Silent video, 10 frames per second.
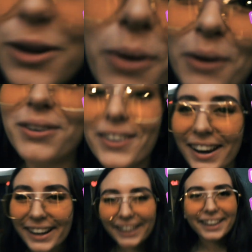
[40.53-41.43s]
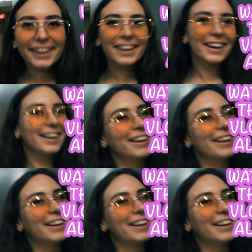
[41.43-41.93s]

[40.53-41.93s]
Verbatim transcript: You won't regret it.